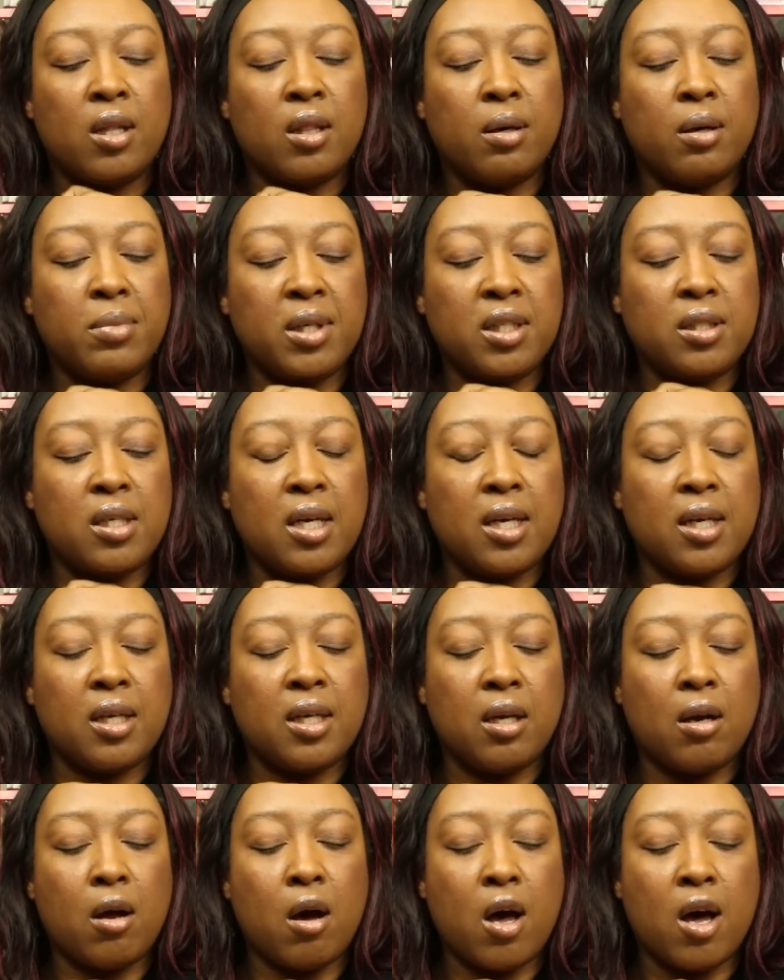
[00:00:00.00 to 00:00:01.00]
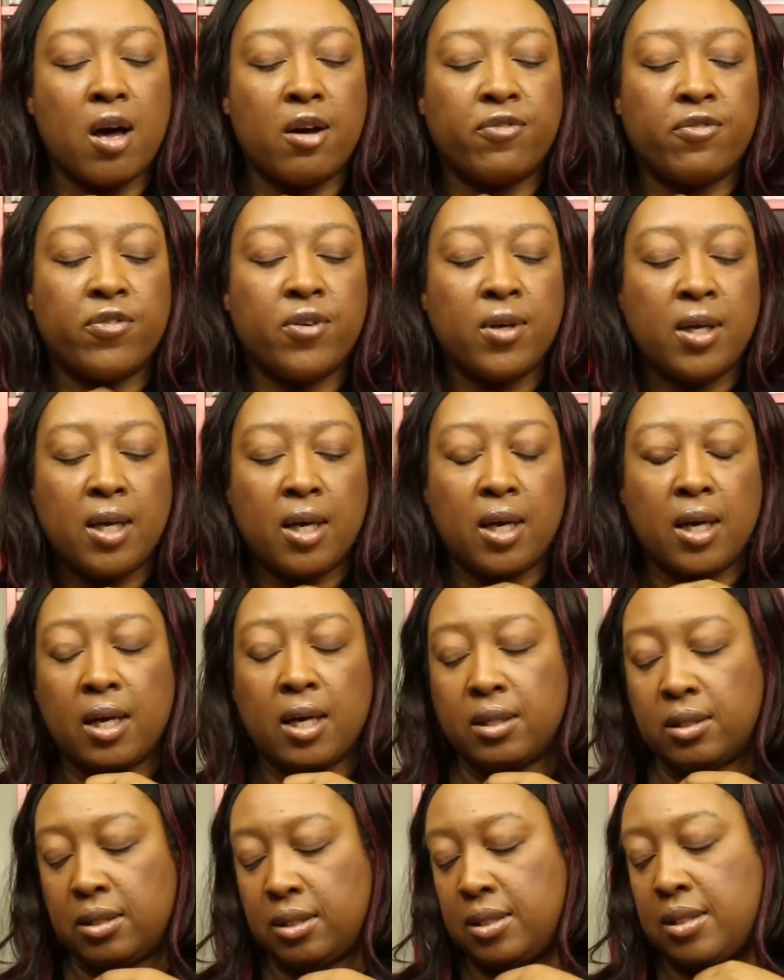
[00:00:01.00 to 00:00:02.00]
Let me take it off
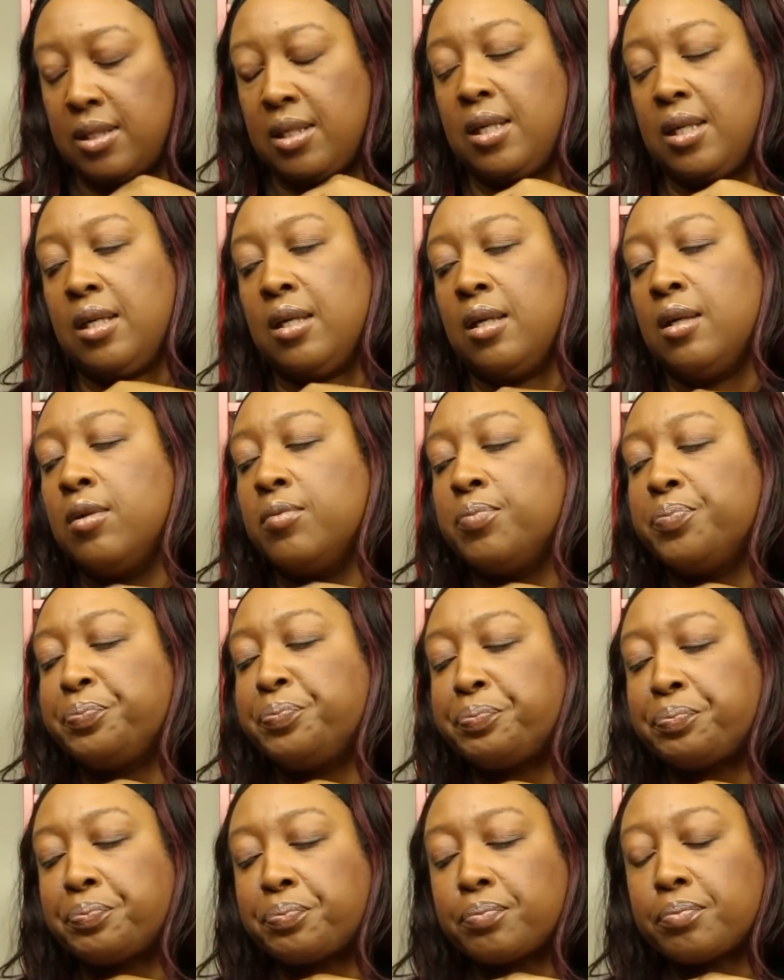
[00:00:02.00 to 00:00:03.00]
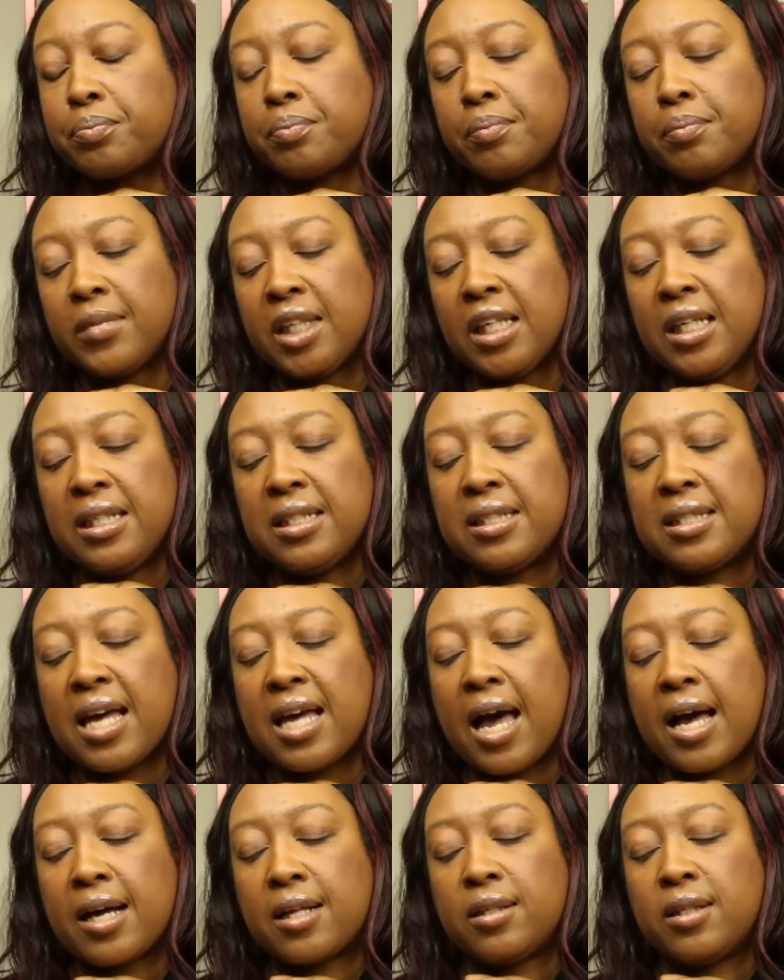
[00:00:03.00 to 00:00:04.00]
and see
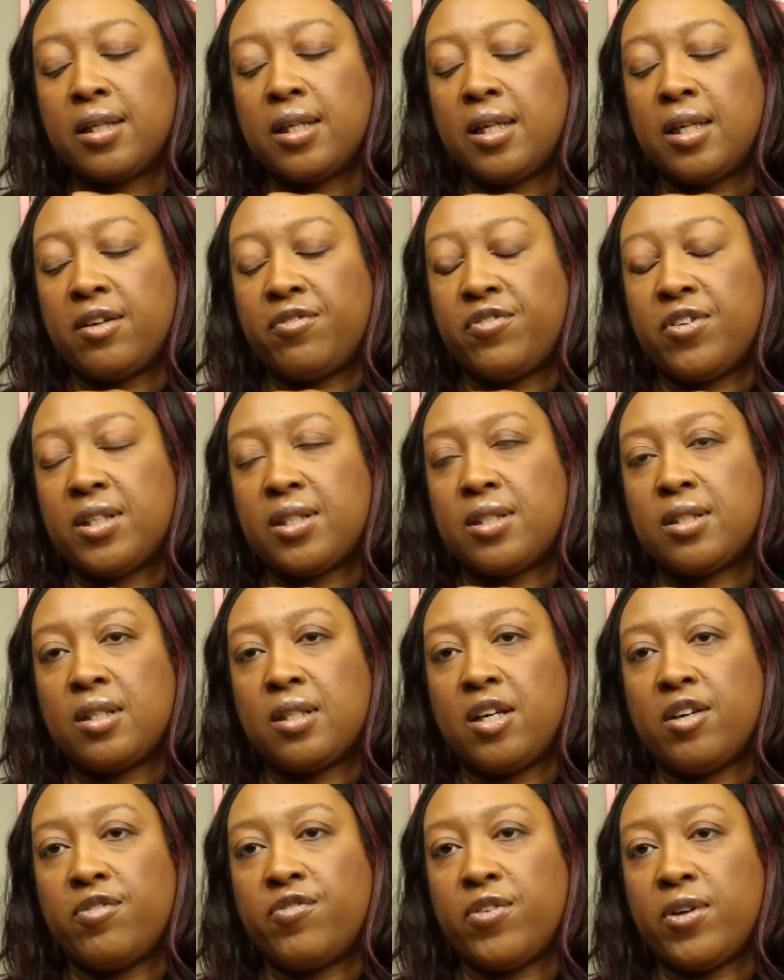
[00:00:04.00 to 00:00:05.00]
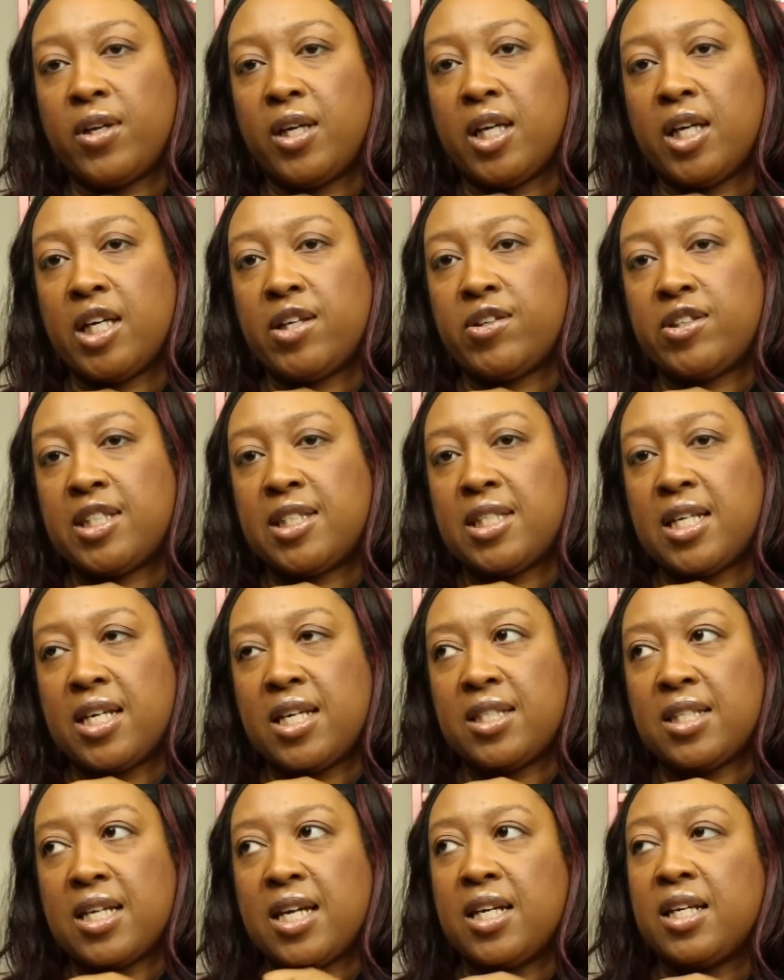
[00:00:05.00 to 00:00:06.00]
exactly if it
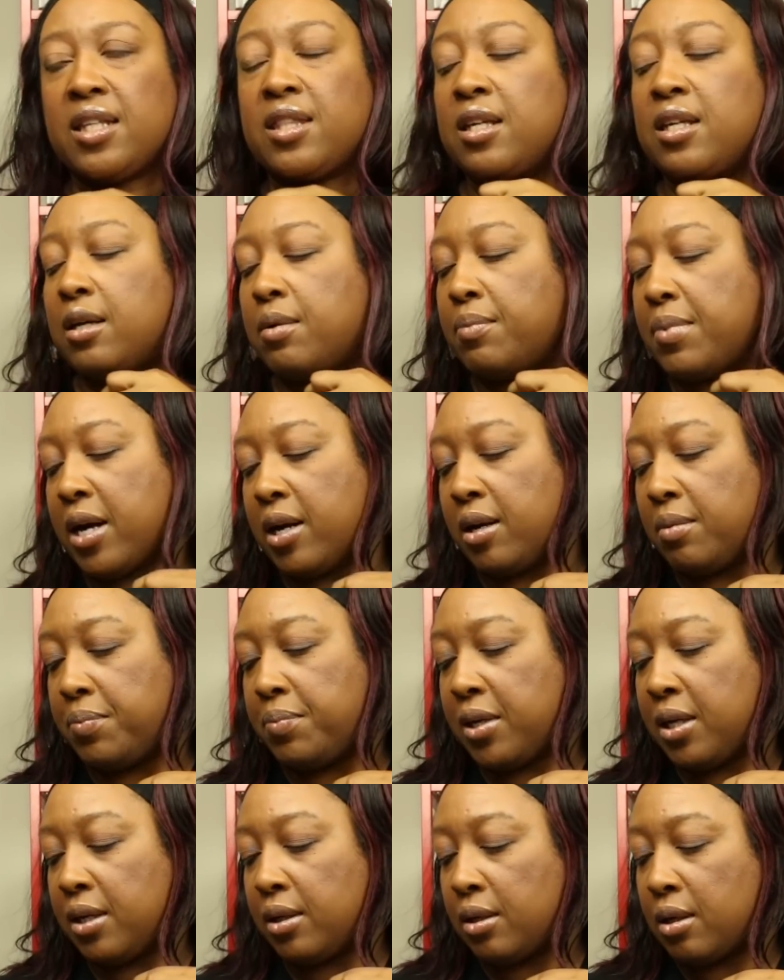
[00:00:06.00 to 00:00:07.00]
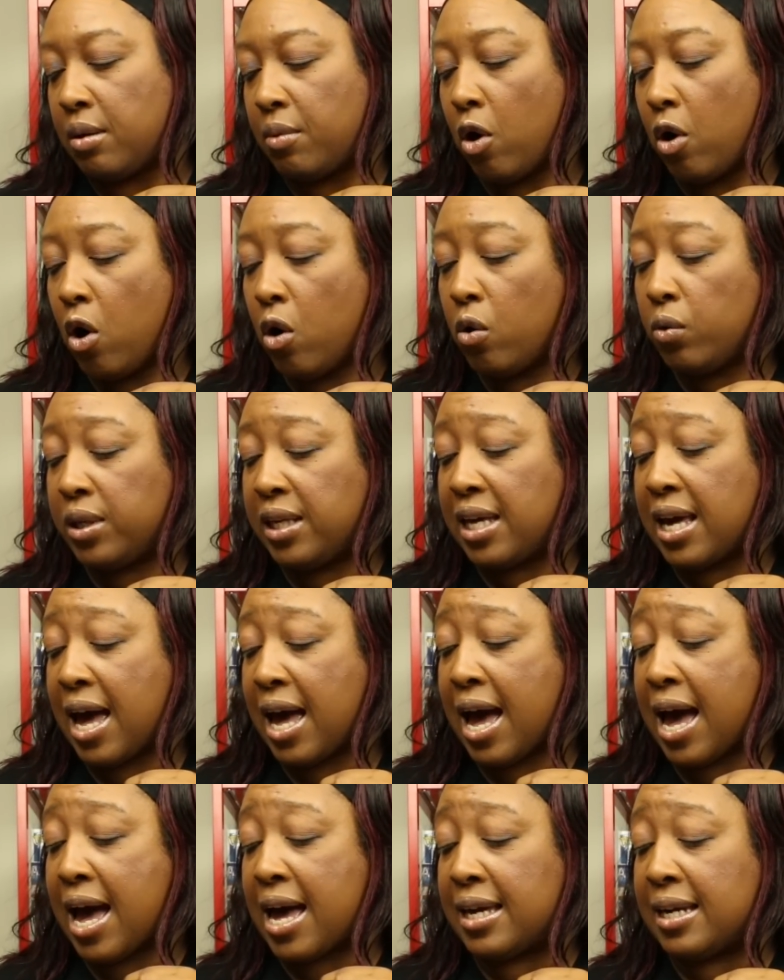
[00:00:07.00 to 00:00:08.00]
says anything about it being. Oh
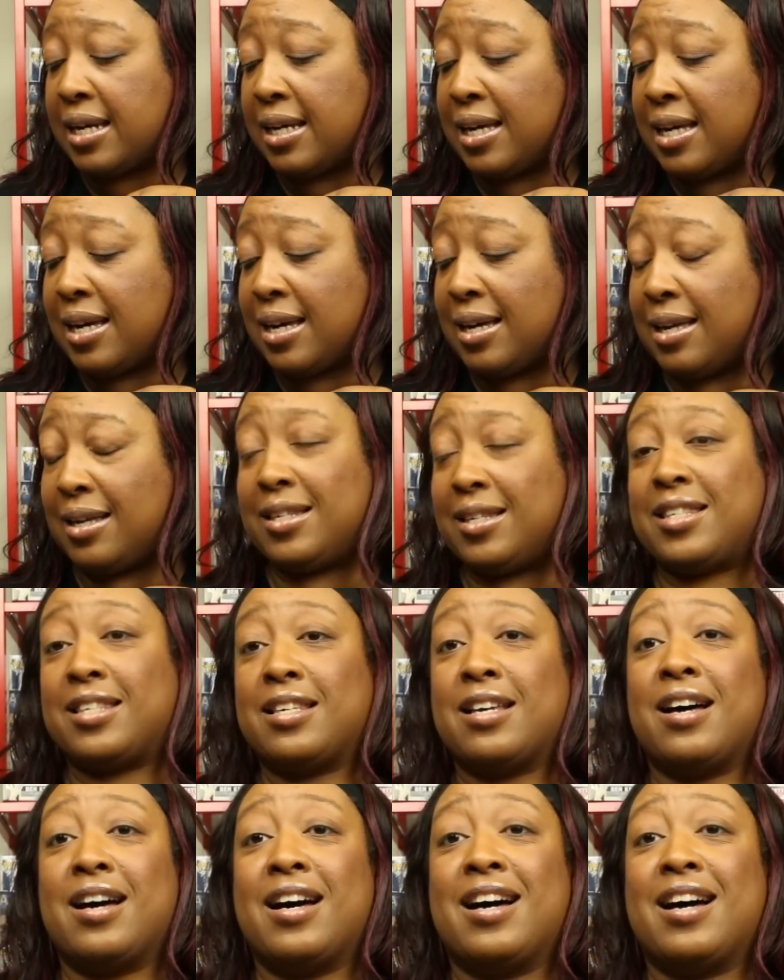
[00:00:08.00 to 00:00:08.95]
yeah, it is.